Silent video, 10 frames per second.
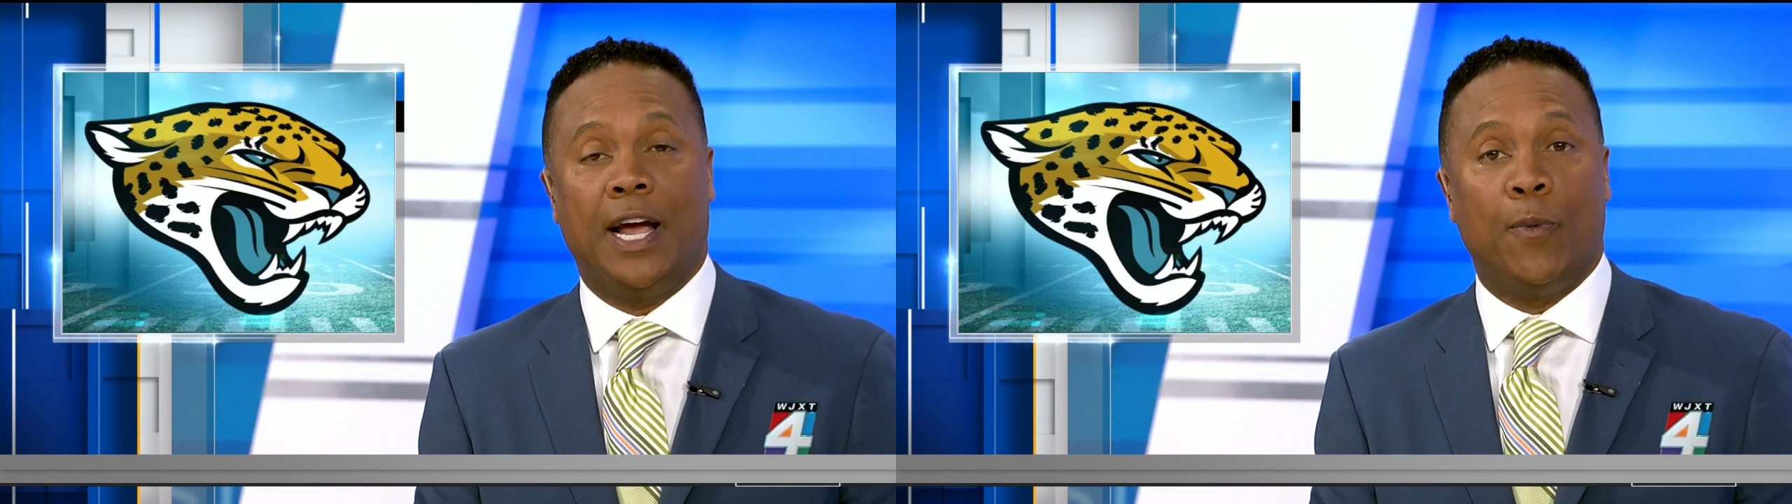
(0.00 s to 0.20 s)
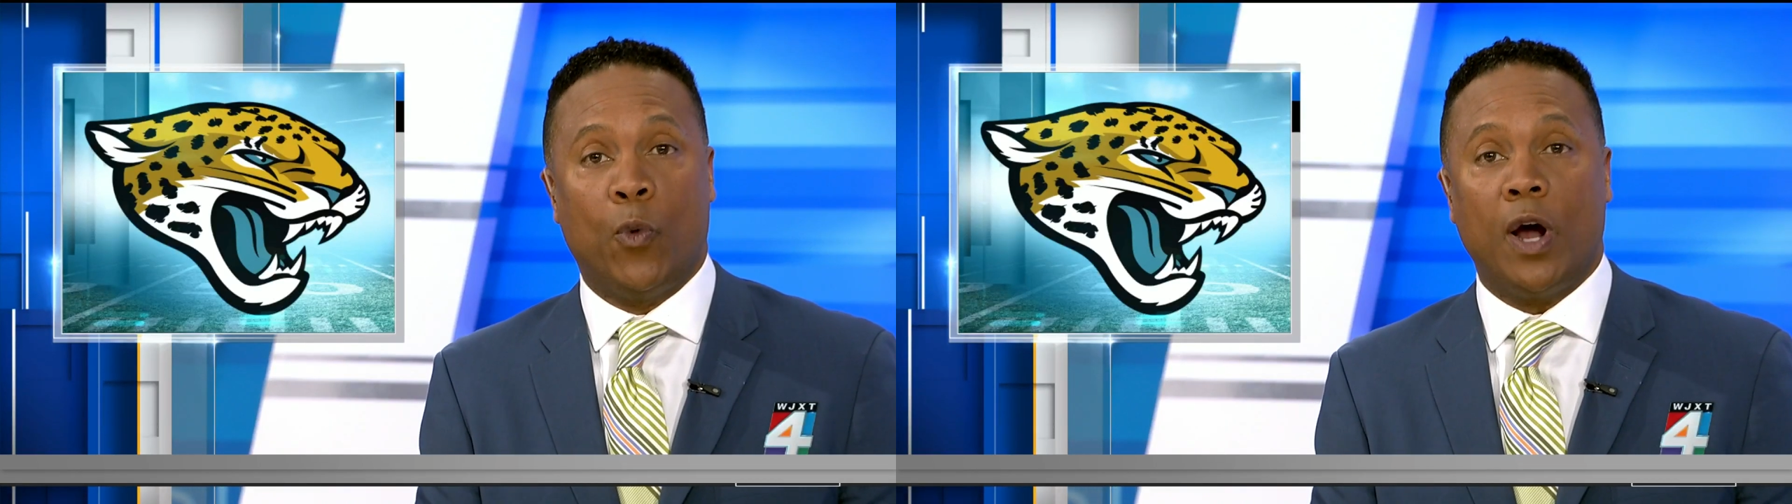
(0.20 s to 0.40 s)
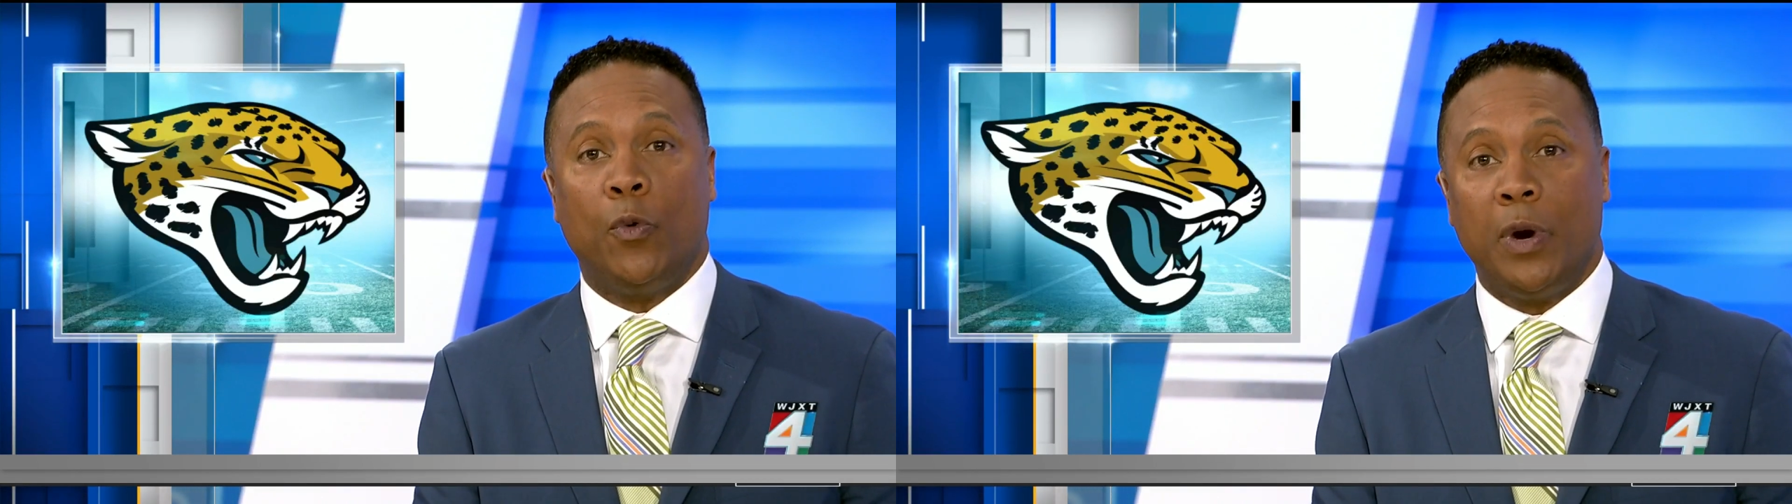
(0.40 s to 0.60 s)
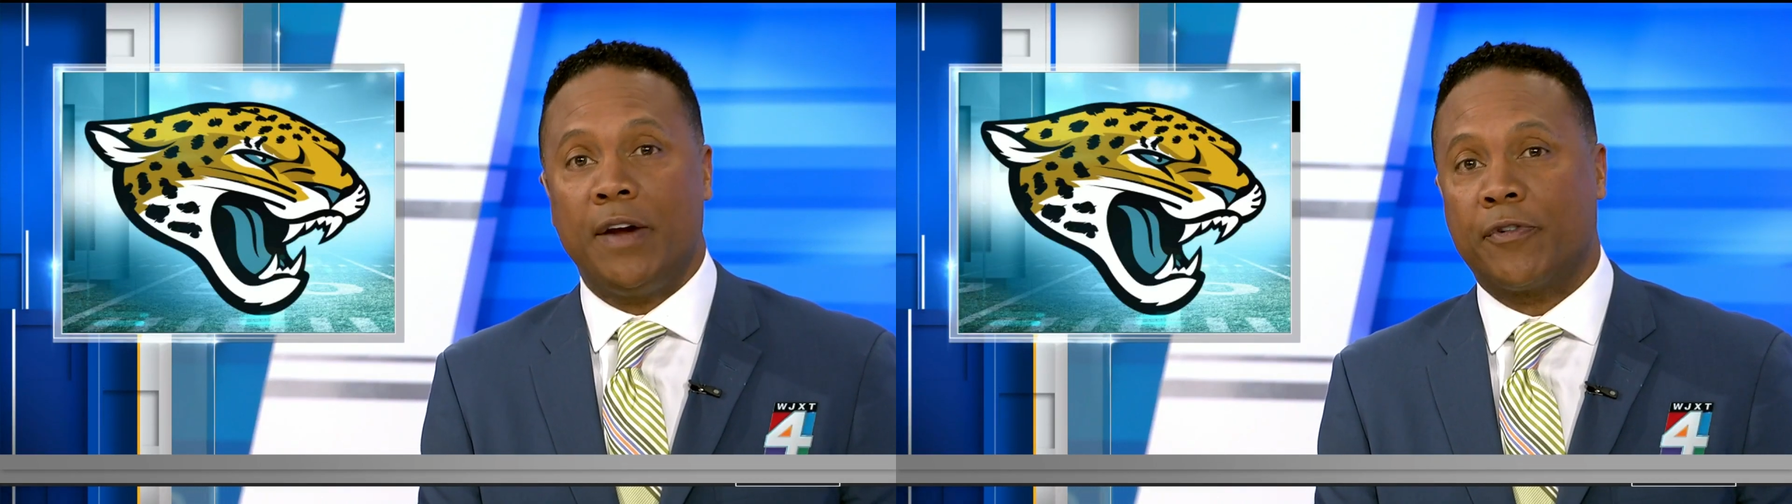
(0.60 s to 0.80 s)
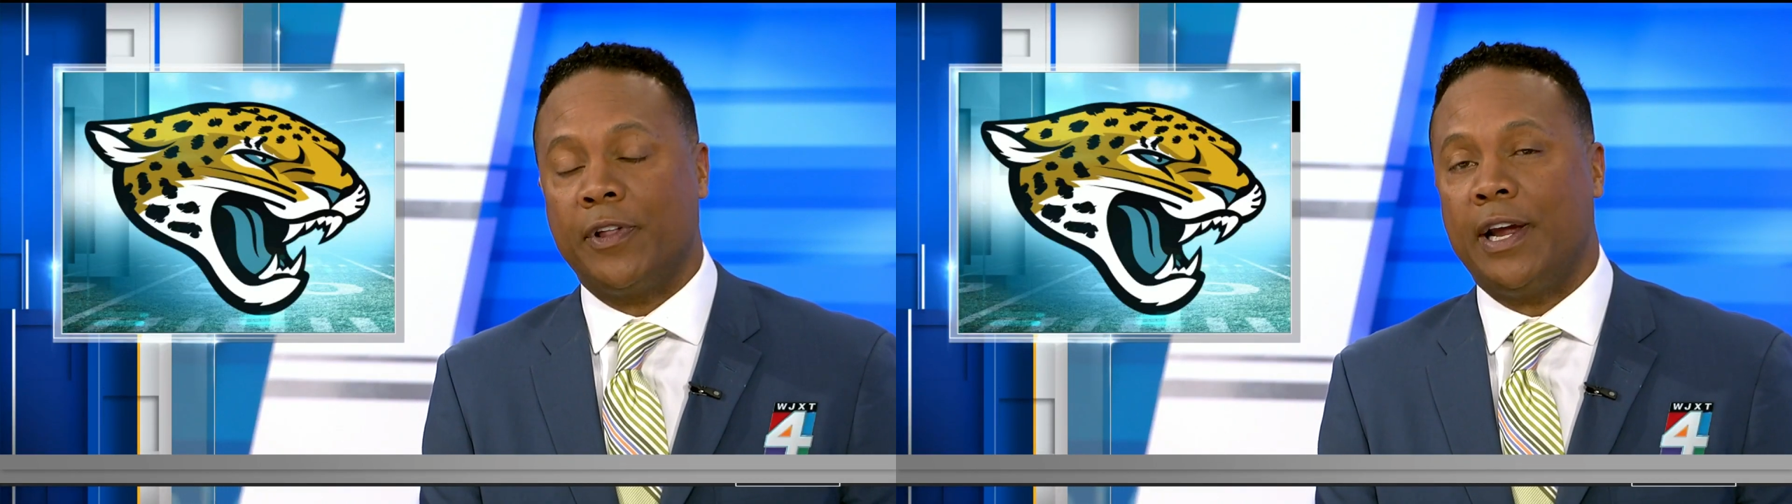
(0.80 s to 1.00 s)
in one
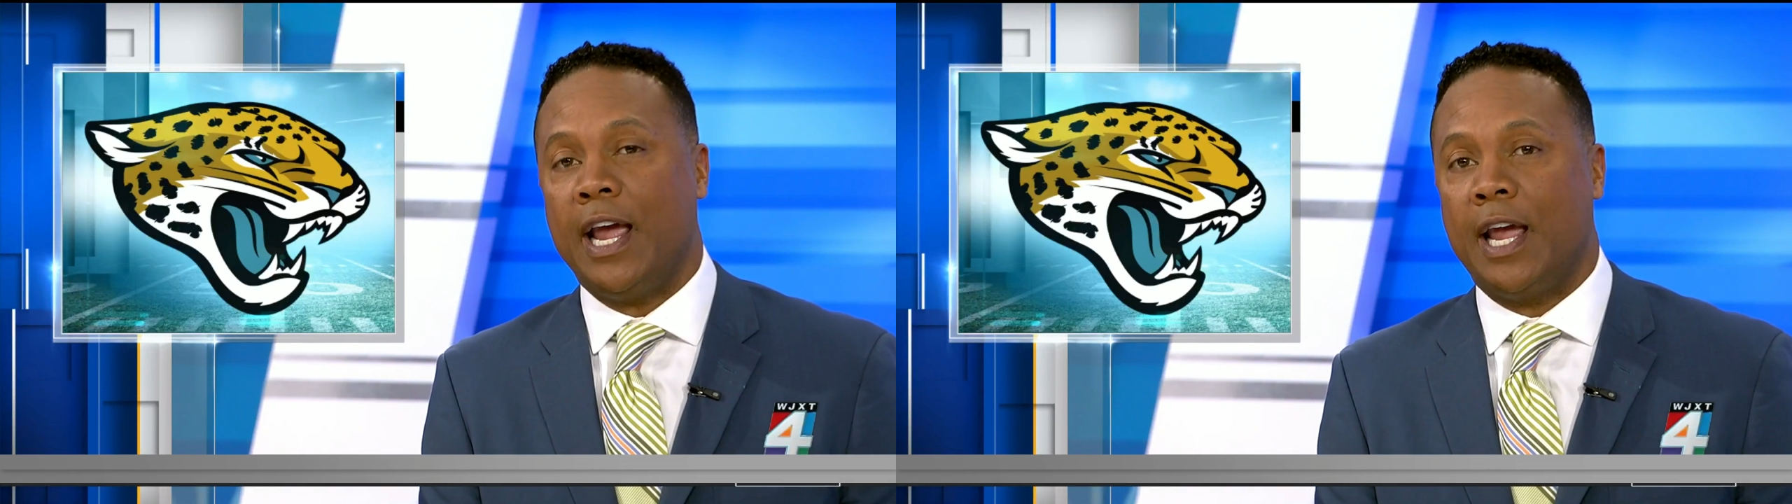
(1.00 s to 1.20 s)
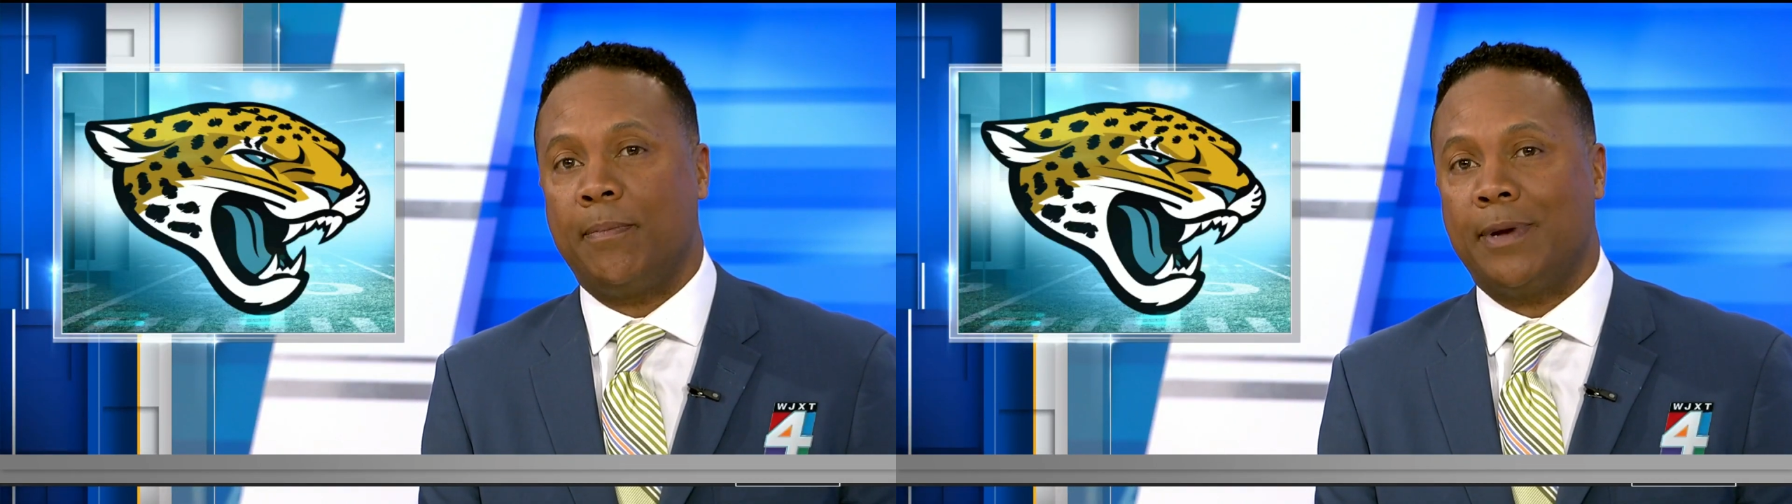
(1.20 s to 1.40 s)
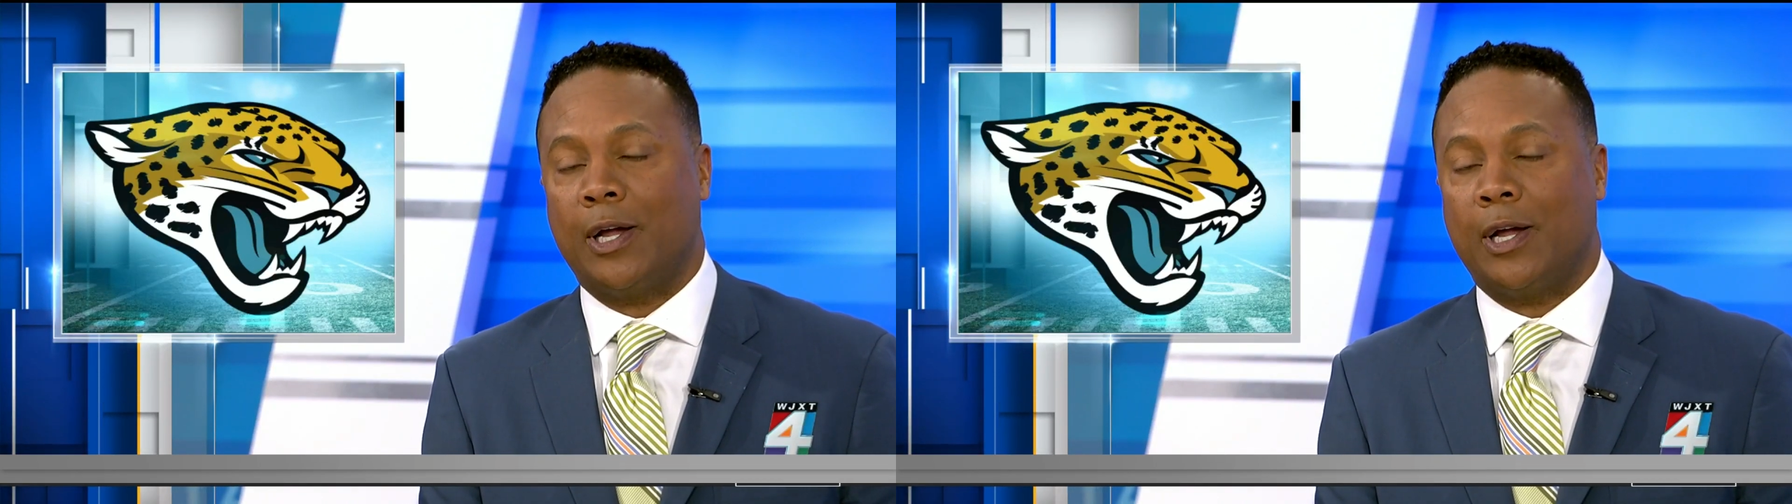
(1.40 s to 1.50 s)
week for the game.